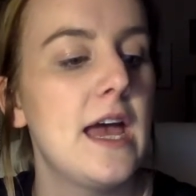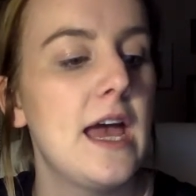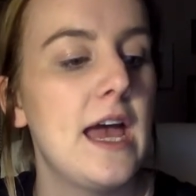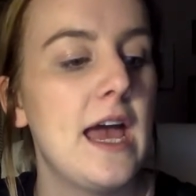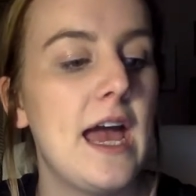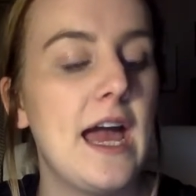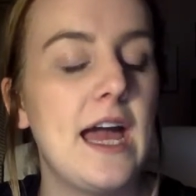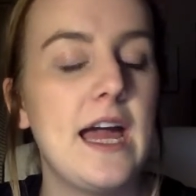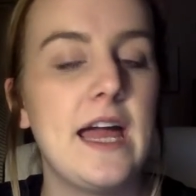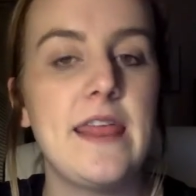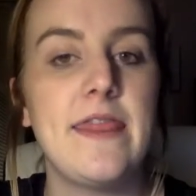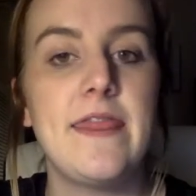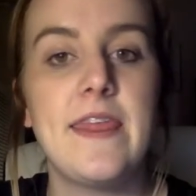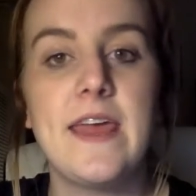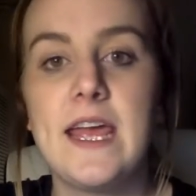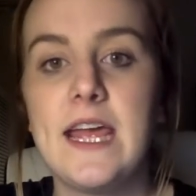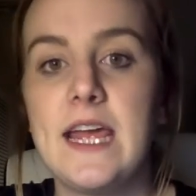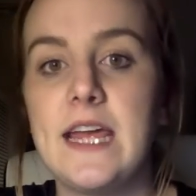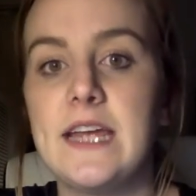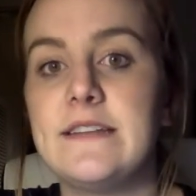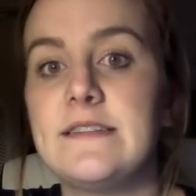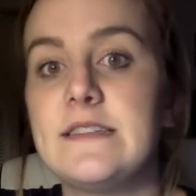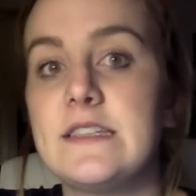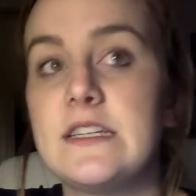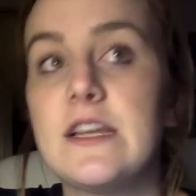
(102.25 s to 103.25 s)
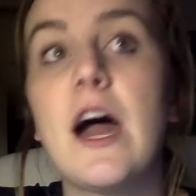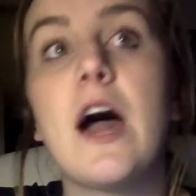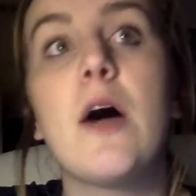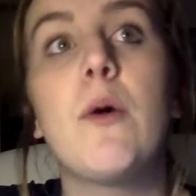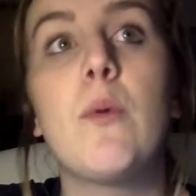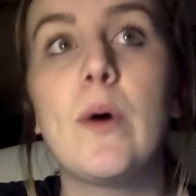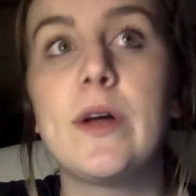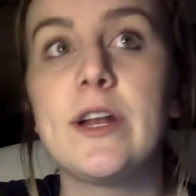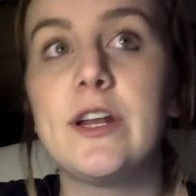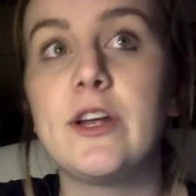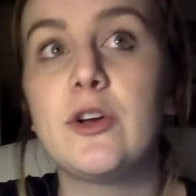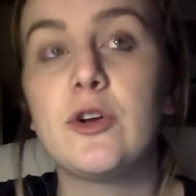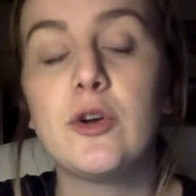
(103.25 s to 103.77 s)
And they did not
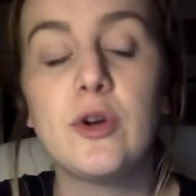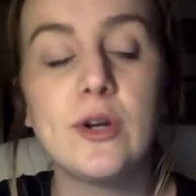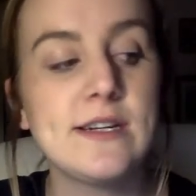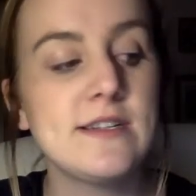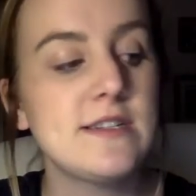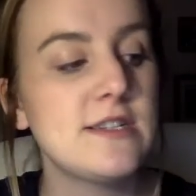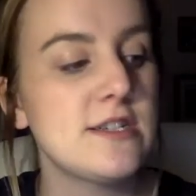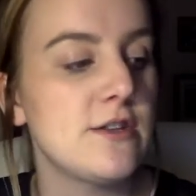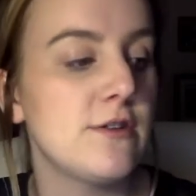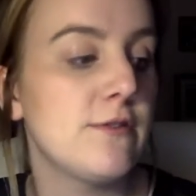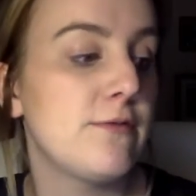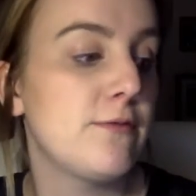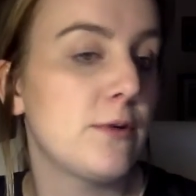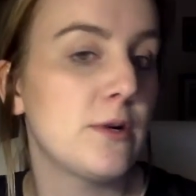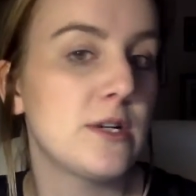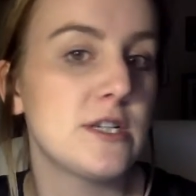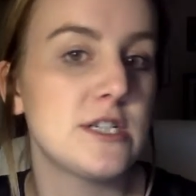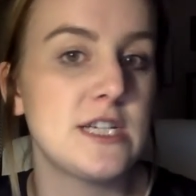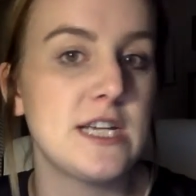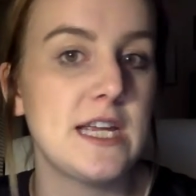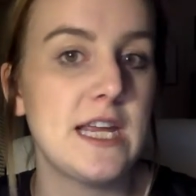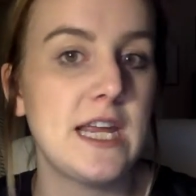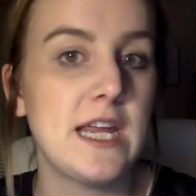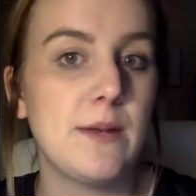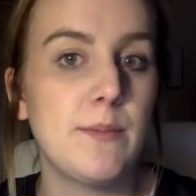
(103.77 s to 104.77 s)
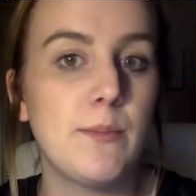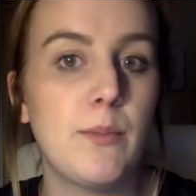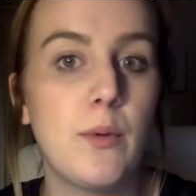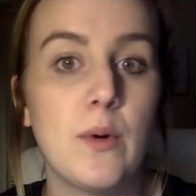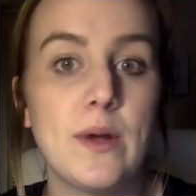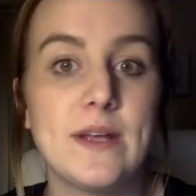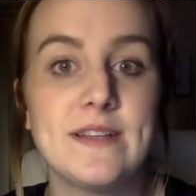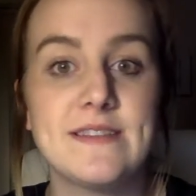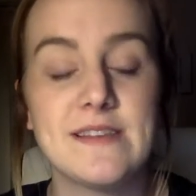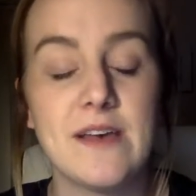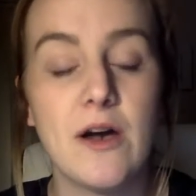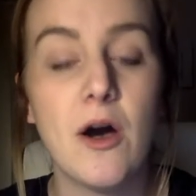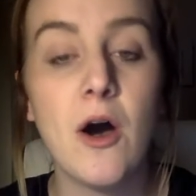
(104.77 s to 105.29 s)
want to agree to the 14
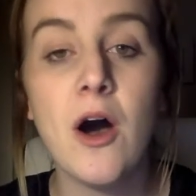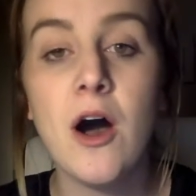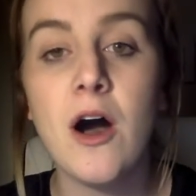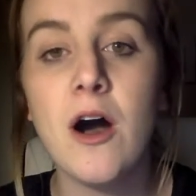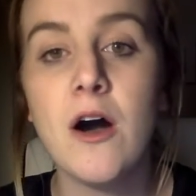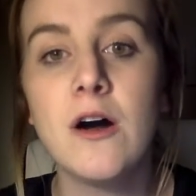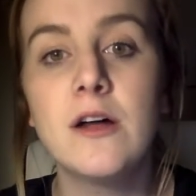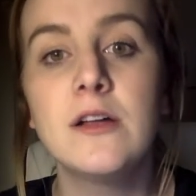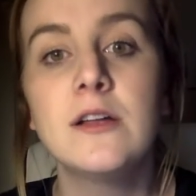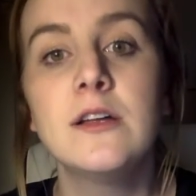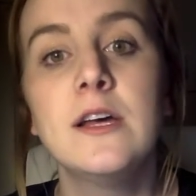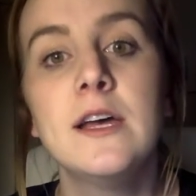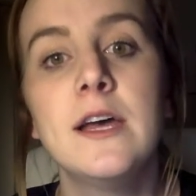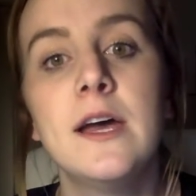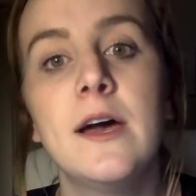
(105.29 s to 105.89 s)
points at all